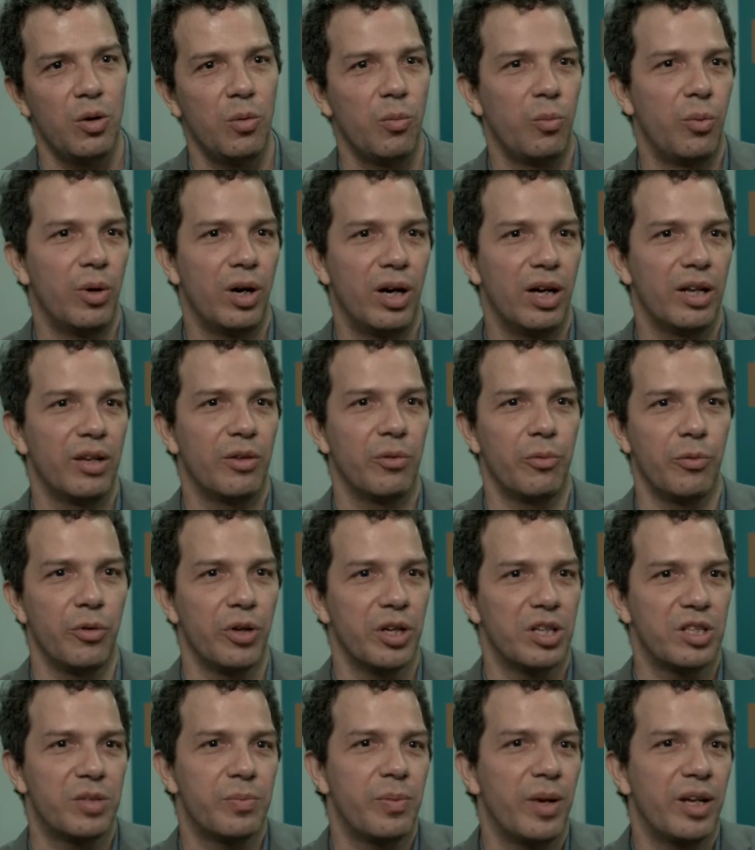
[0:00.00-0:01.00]
but we
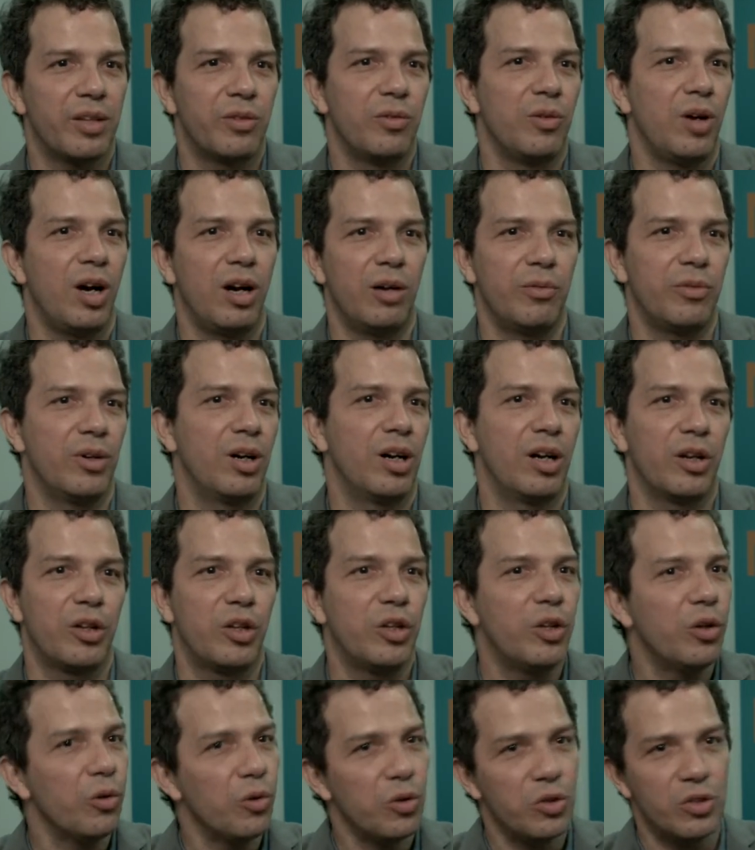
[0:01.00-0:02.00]
expect to have a
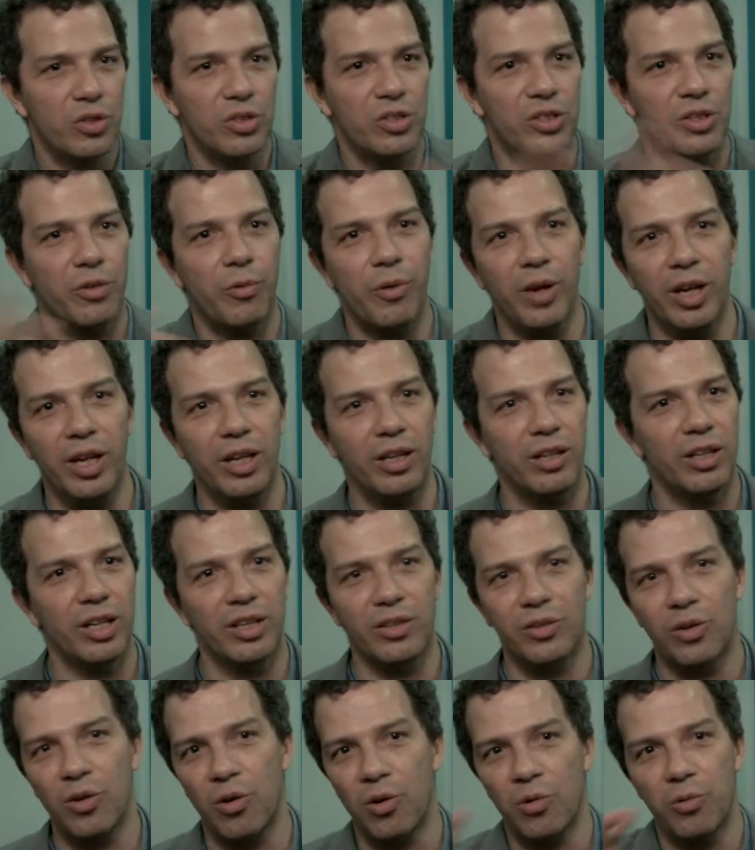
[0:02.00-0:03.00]
huge screen
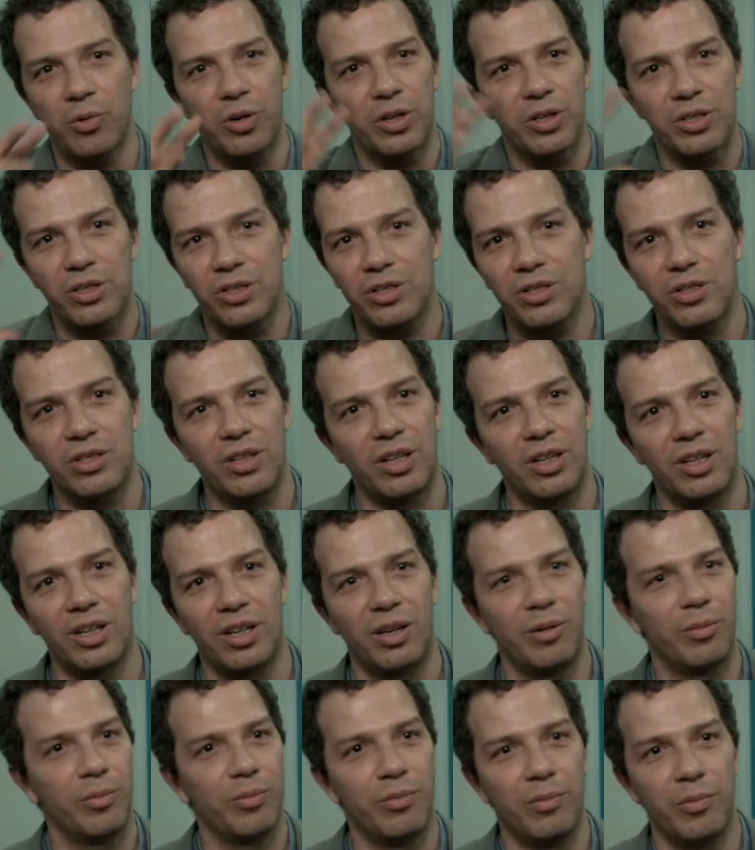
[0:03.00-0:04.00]
that covers
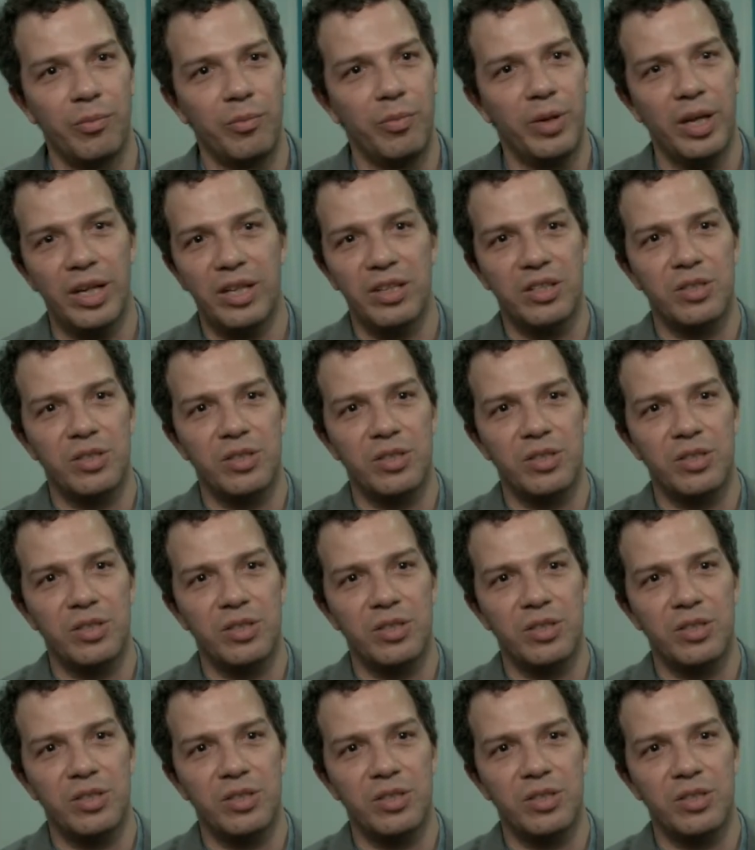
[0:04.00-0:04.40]
a big